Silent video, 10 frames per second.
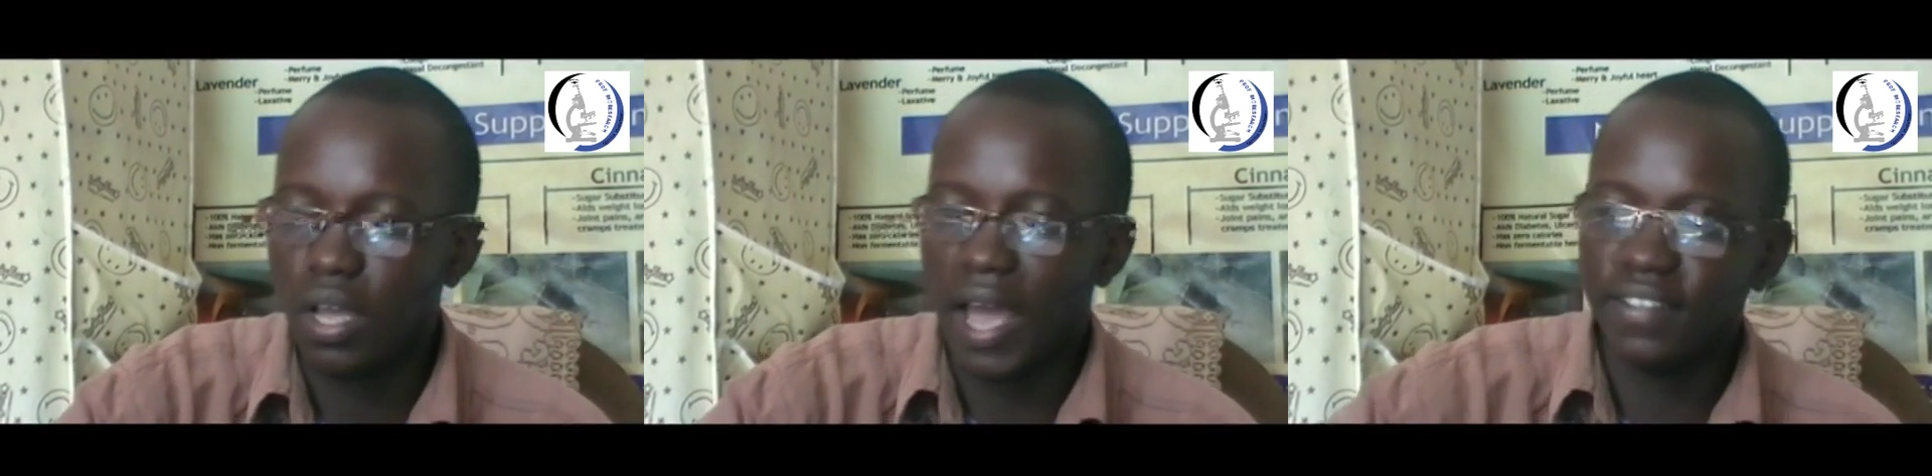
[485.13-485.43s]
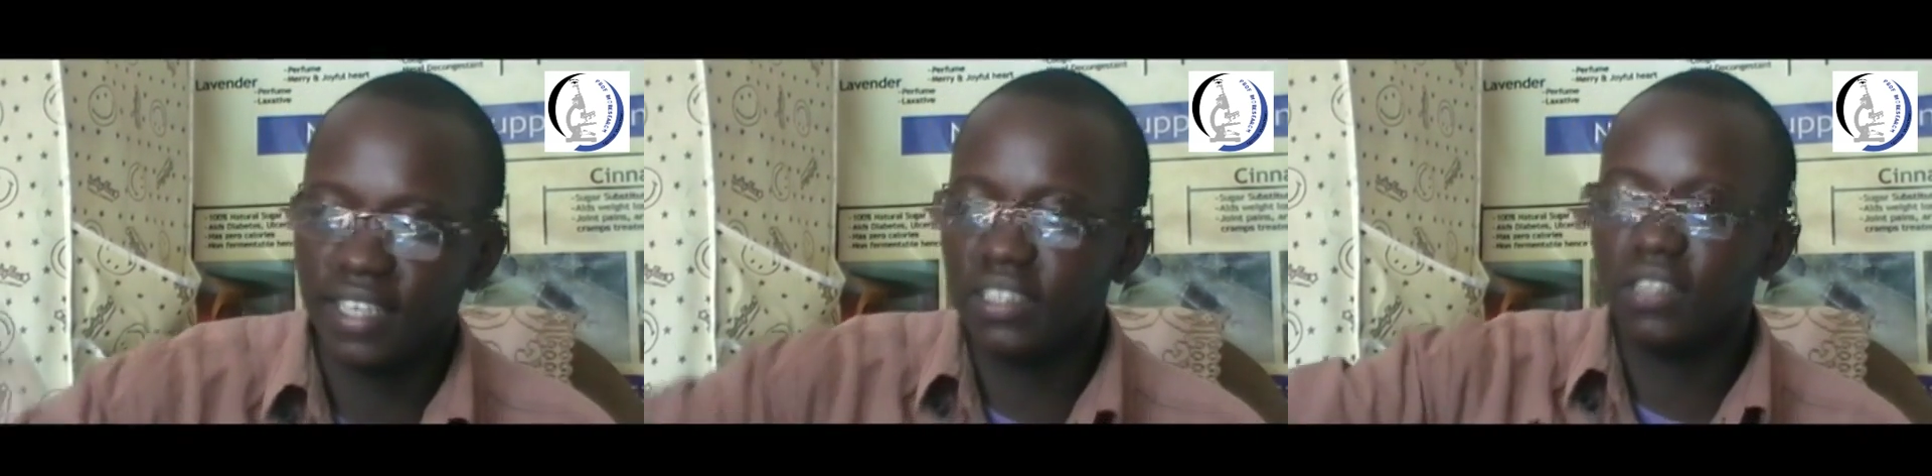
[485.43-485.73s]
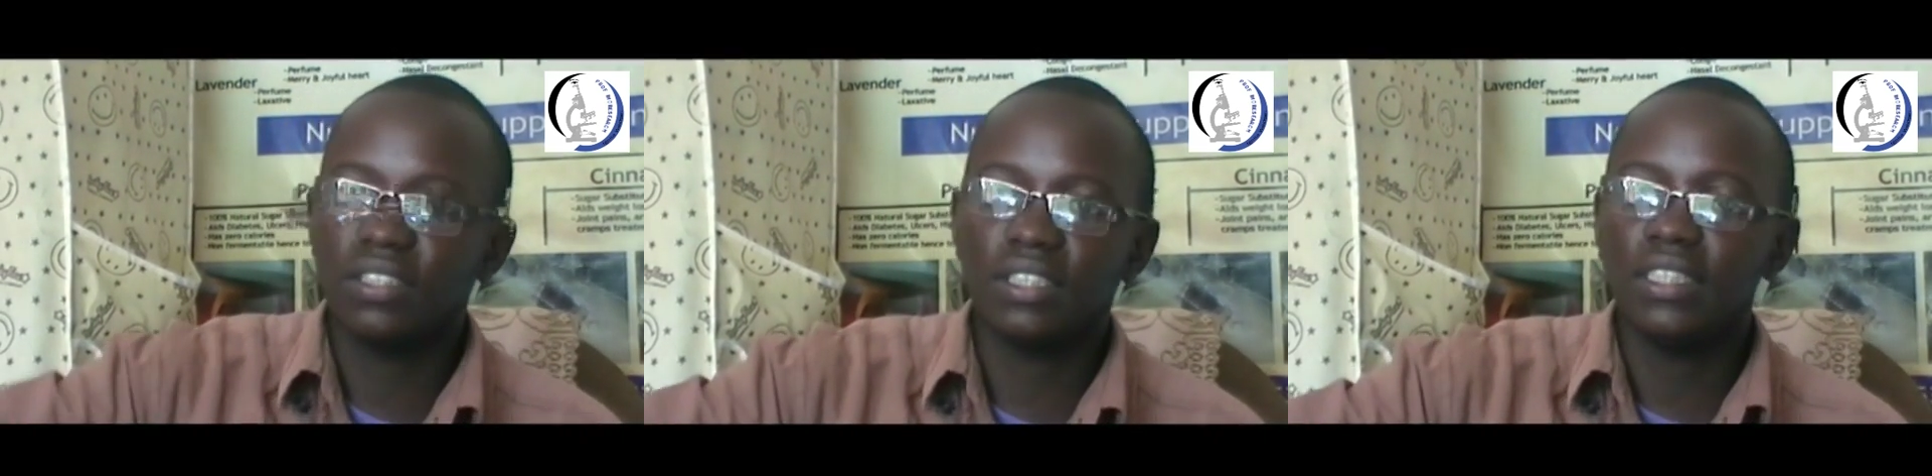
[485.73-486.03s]
As I
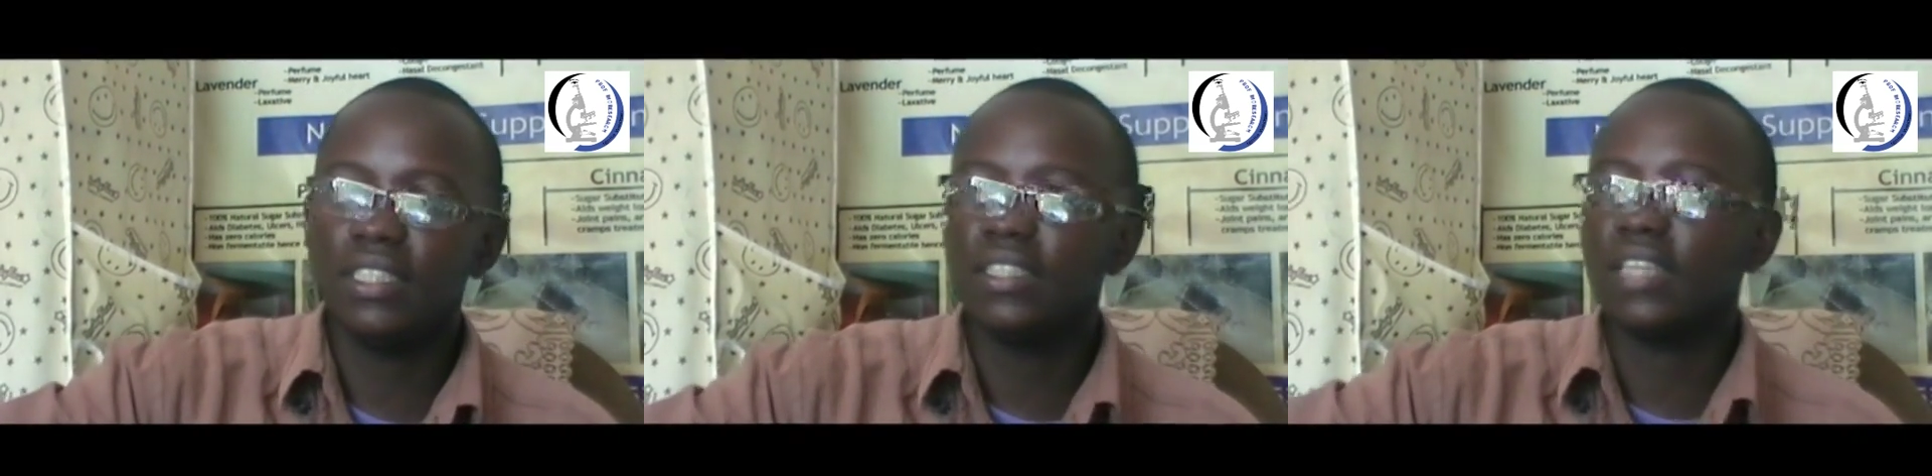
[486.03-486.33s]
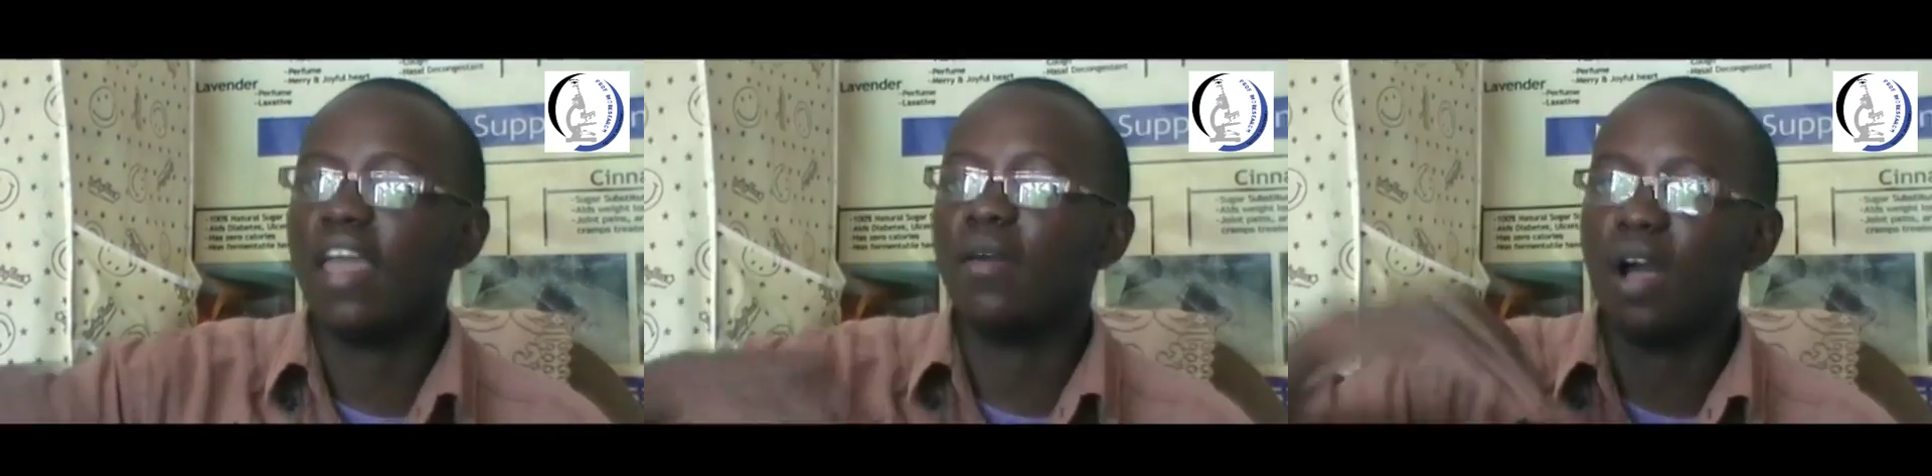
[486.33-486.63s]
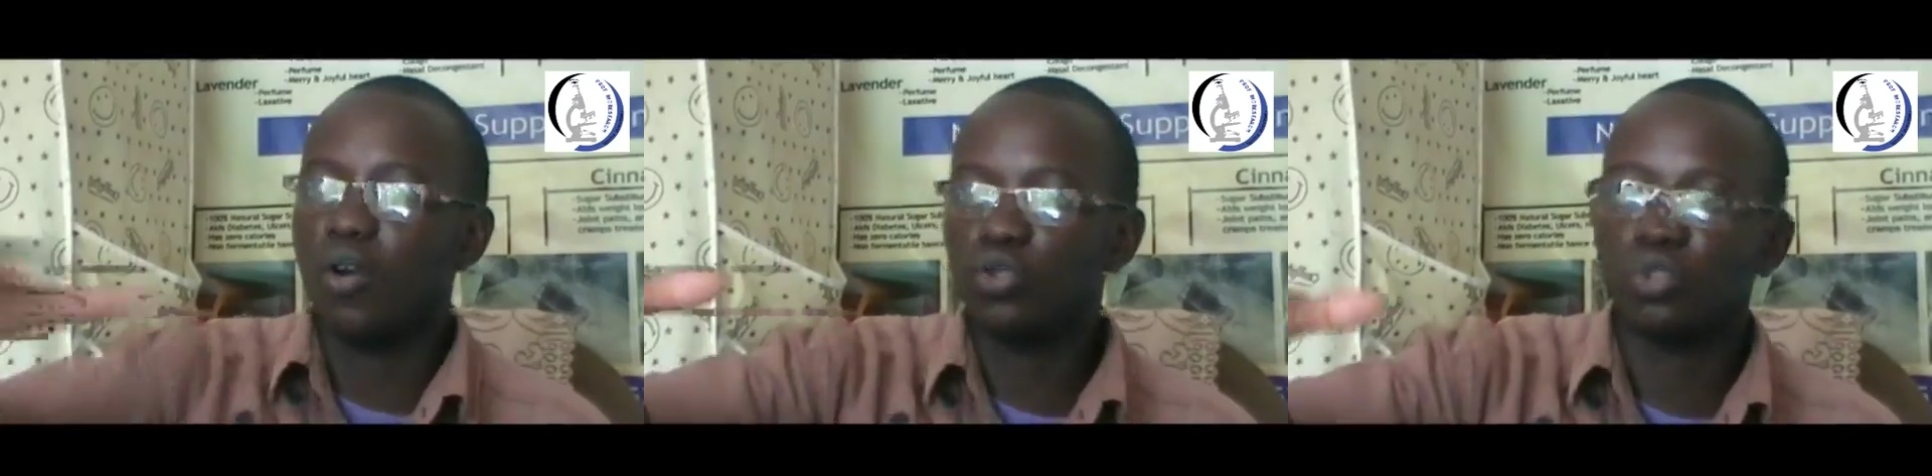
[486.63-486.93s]
sell seedlings, I,
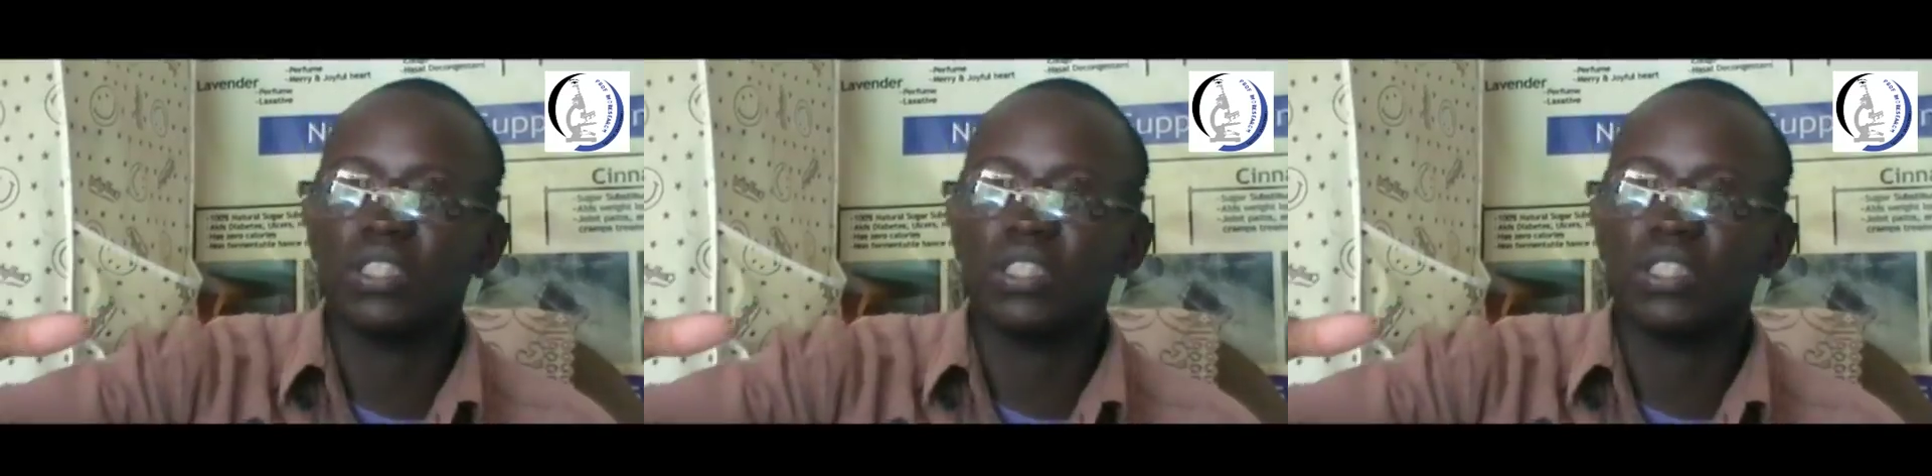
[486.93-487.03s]
I also